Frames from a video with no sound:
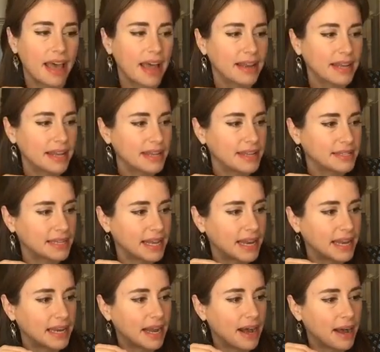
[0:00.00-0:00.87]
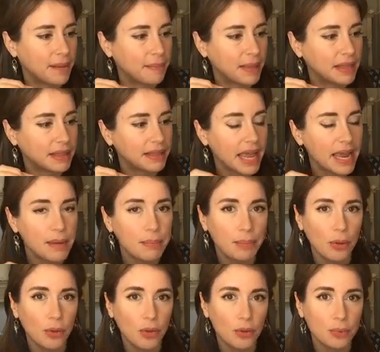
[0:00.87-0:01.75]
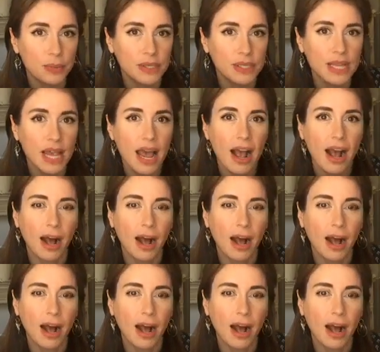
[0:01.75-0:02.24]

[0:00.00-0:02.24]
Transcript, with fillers: that is in um, light bulbs.